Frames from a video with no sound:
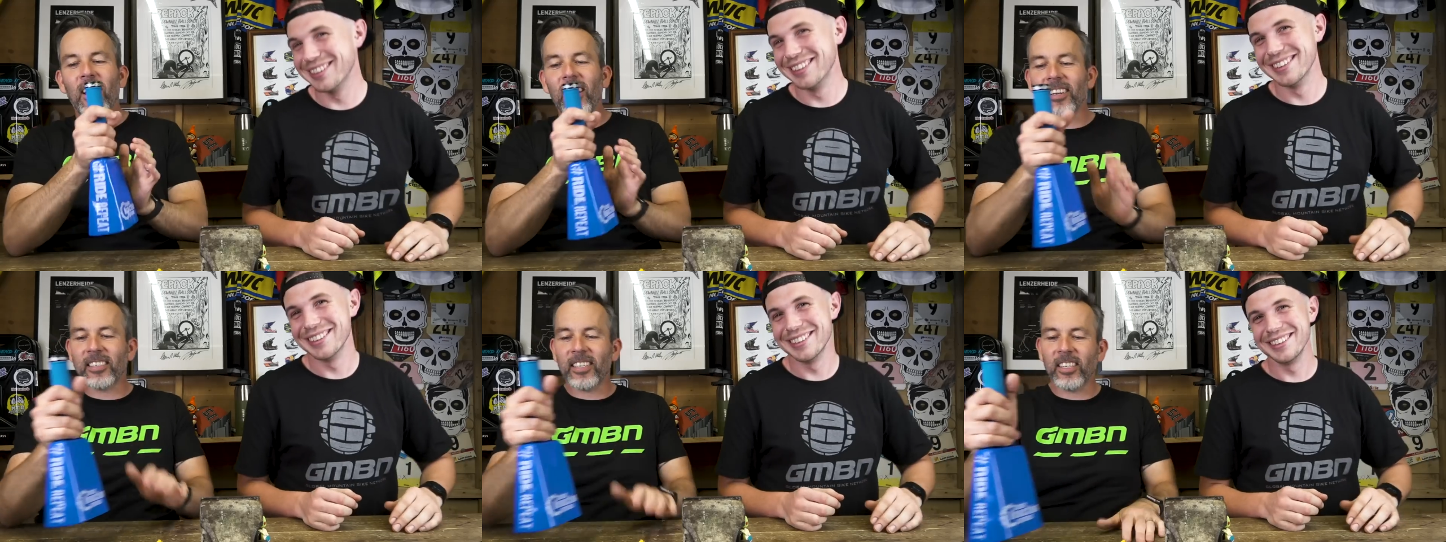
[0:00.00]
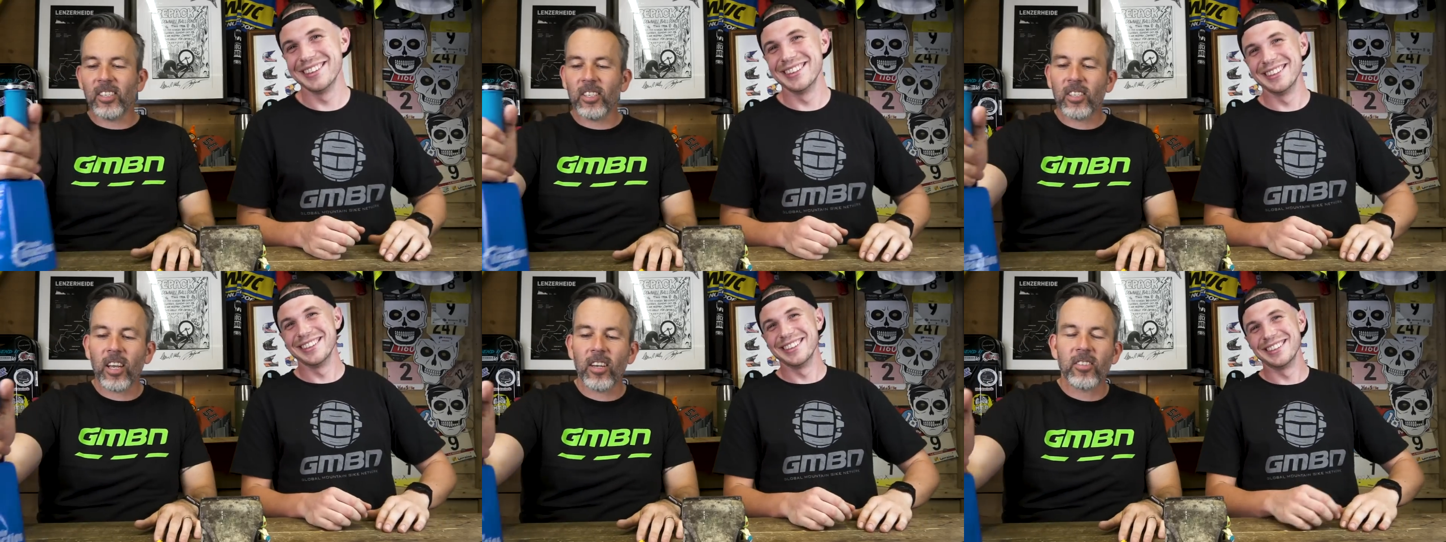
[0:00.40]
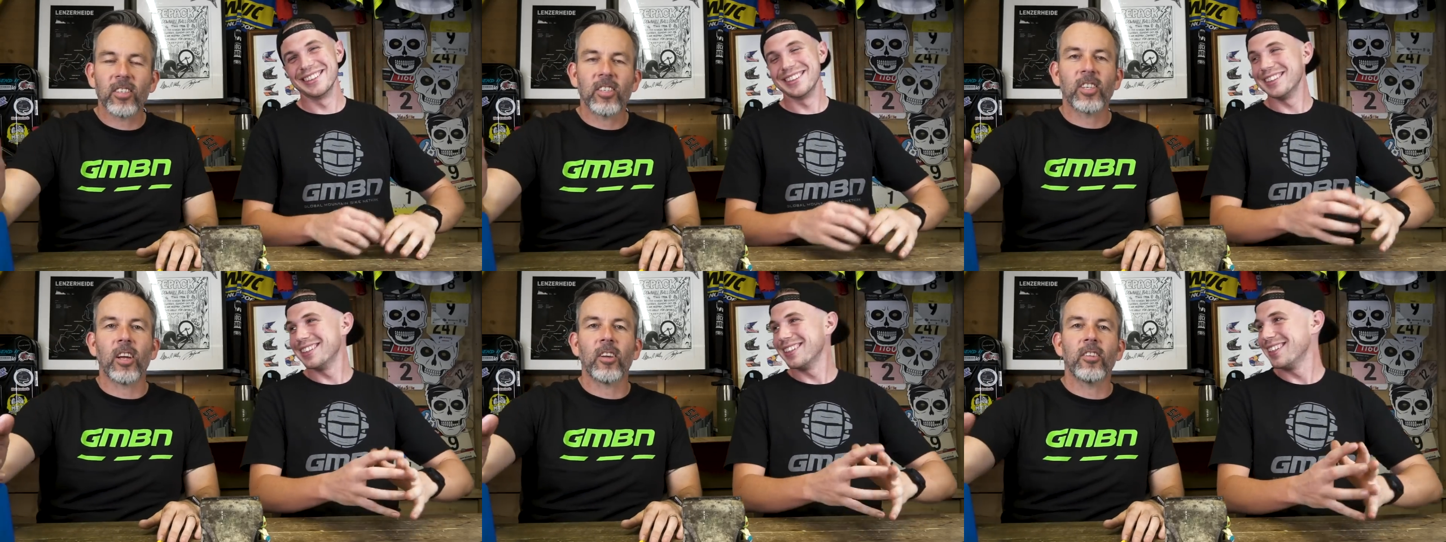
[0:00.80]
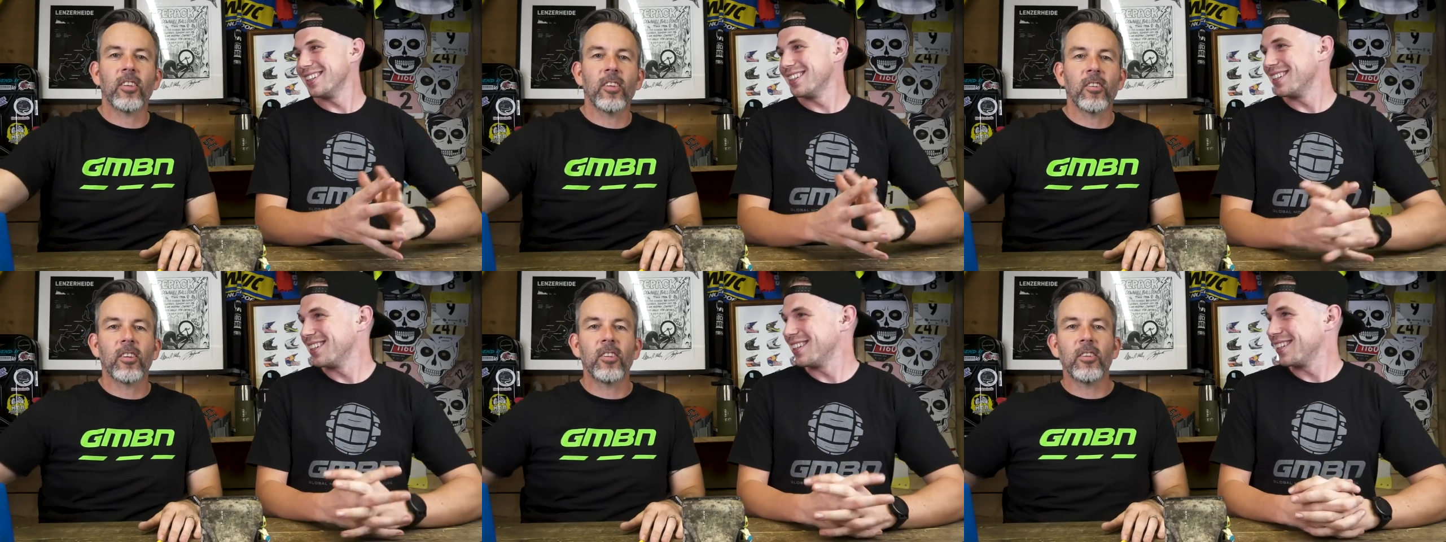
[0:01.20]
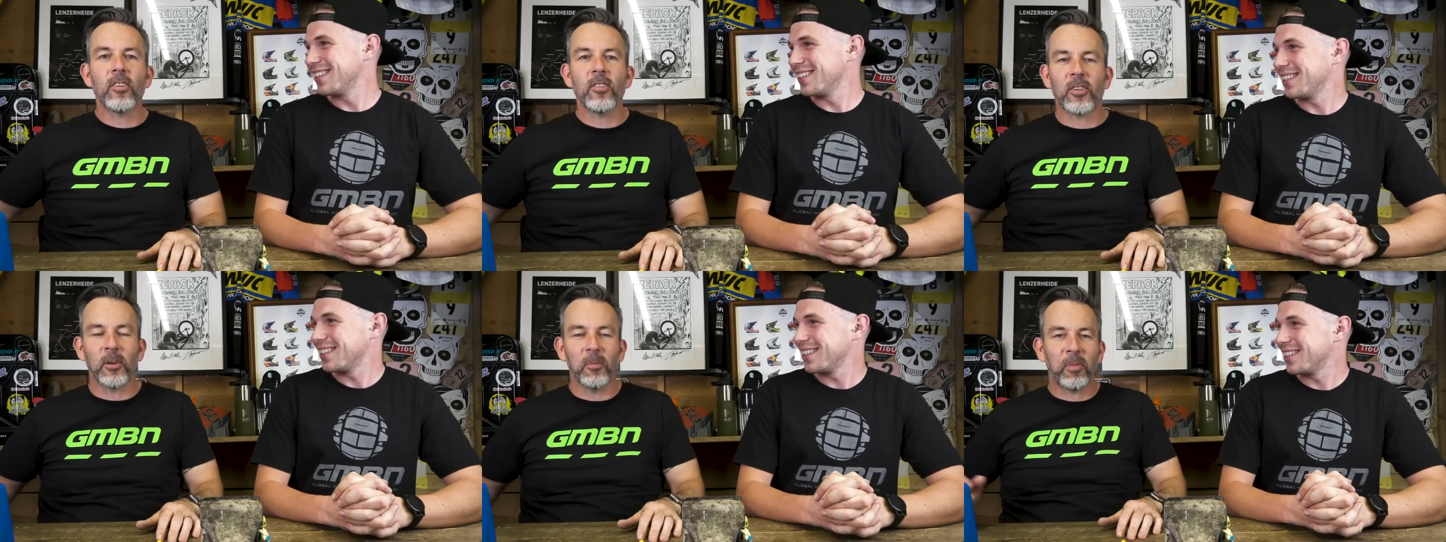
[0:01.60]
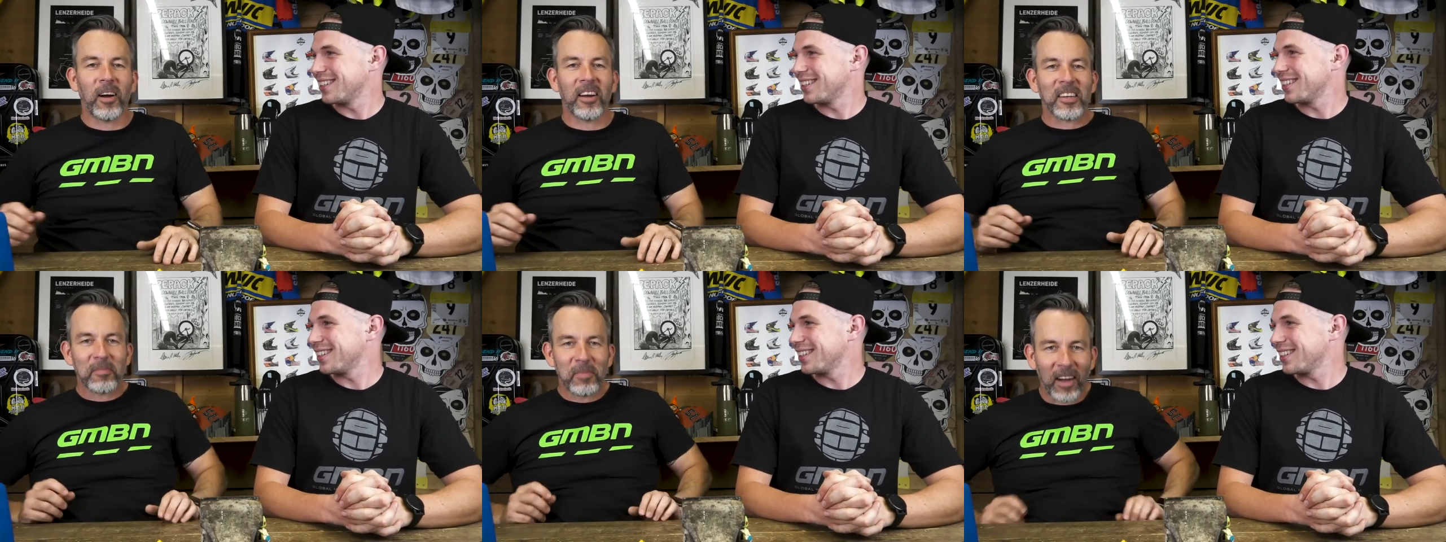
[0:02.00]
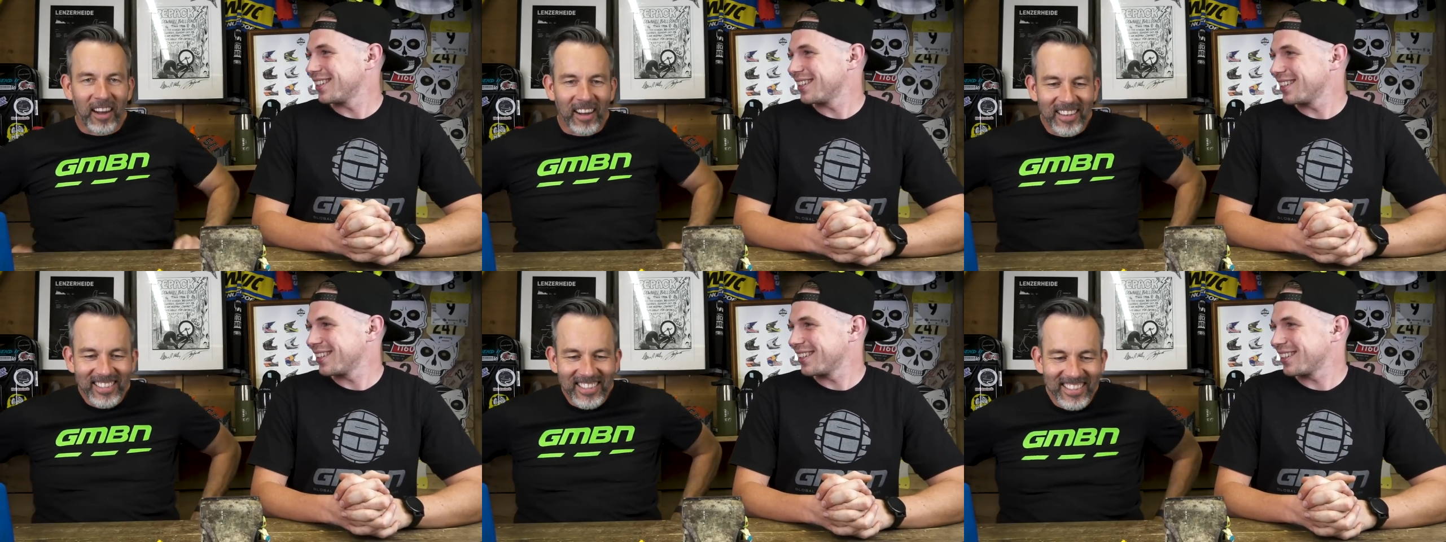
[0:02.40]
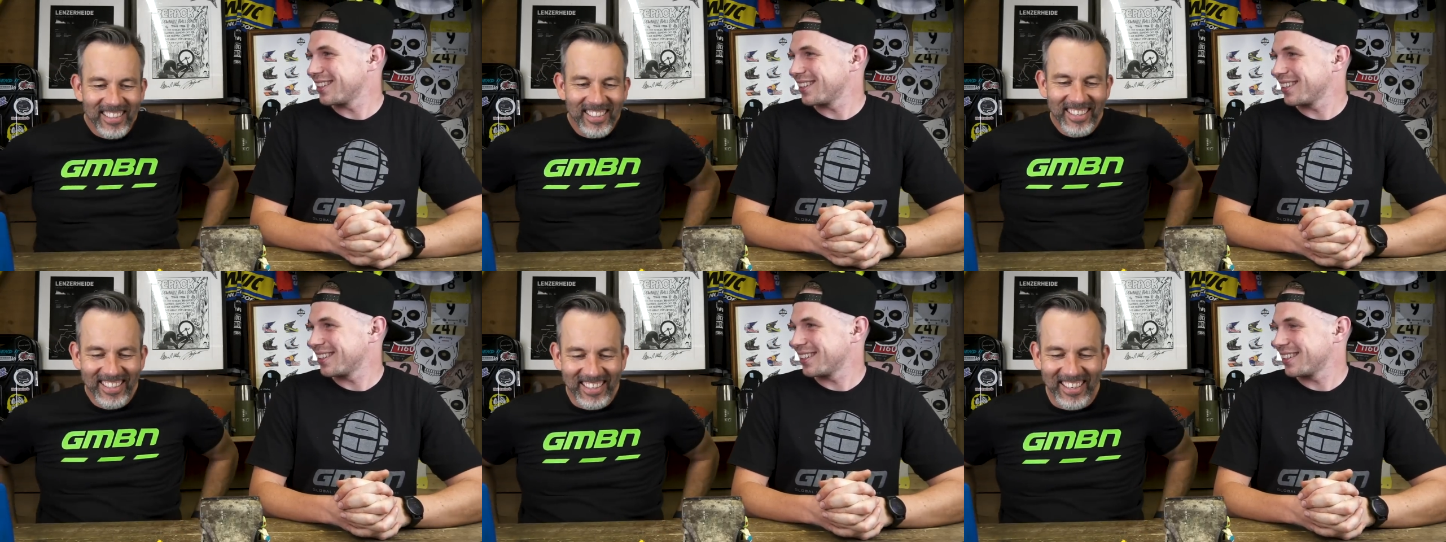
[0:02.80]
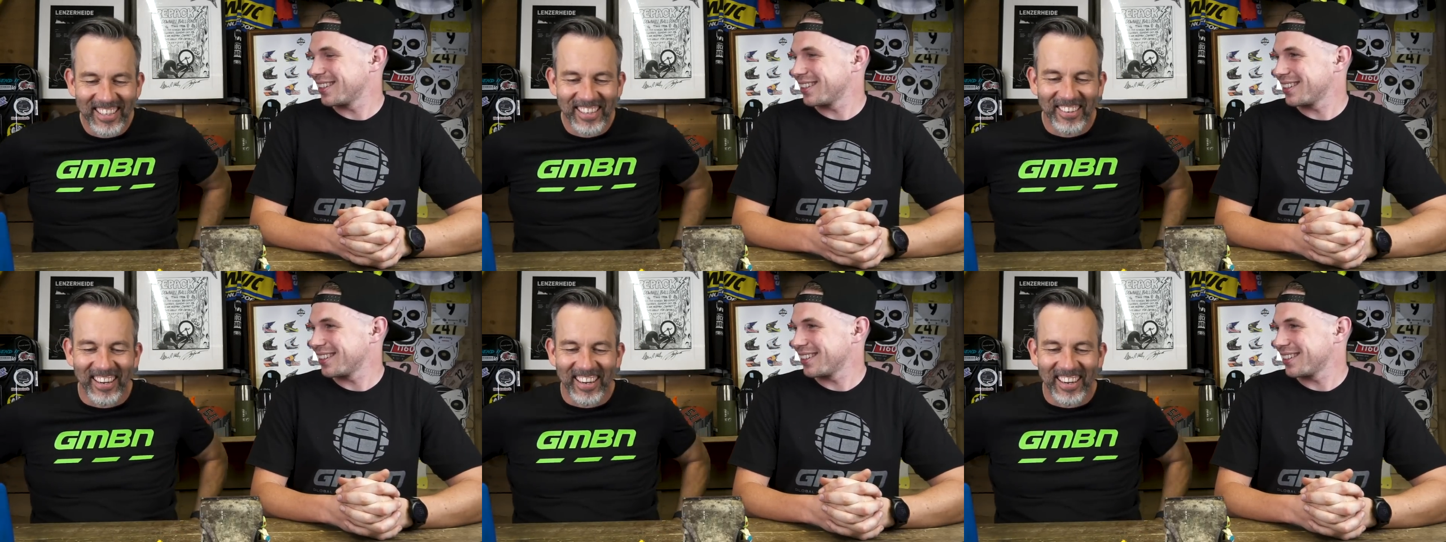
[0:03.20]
Speaker 1: liked it. It just goes to show that you can use your bike parts to.